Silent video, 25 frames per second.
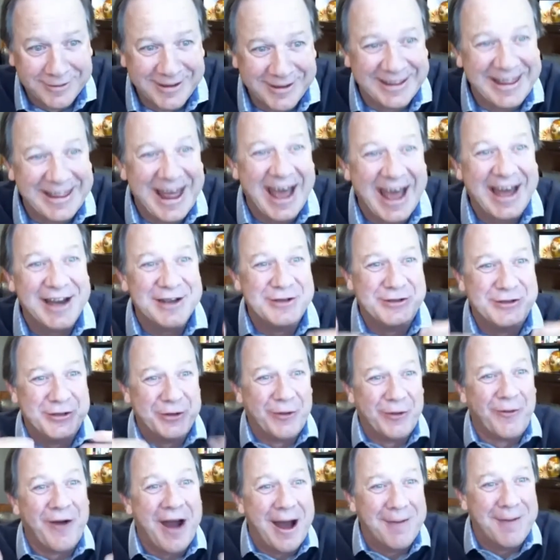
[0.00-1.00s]
That is
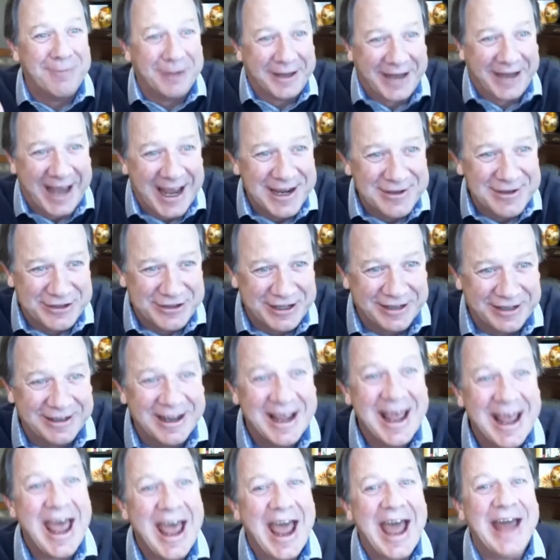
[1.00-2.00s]
your obligation,
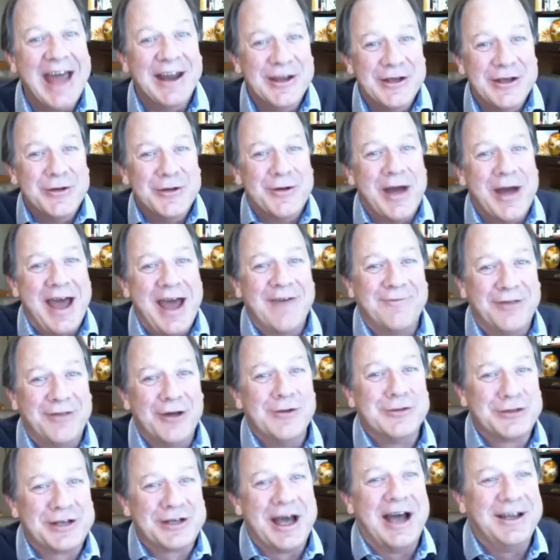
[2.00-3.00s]
and you have
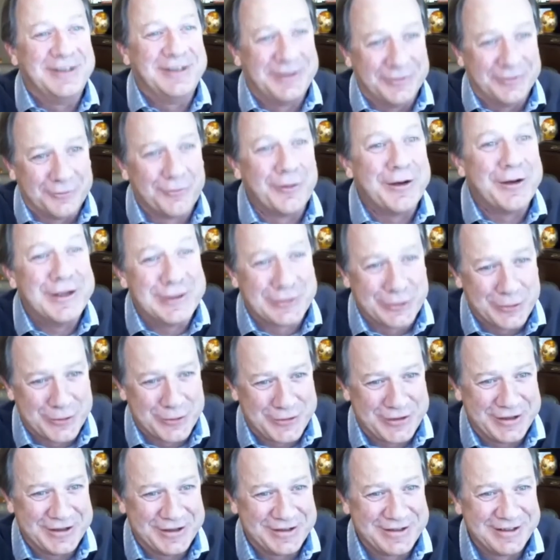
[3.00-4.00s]
those kinds of
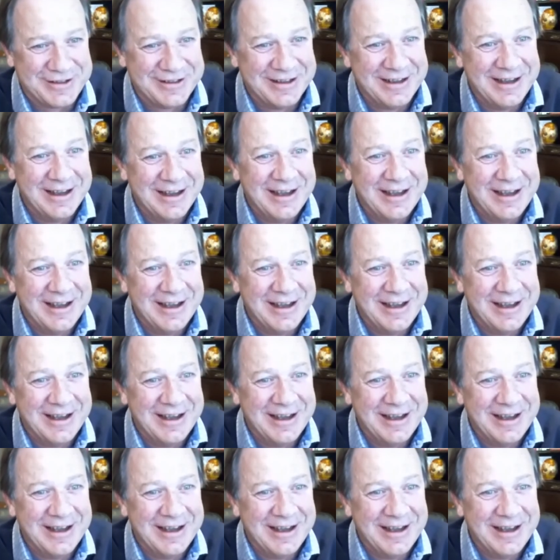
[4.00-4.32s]
resources.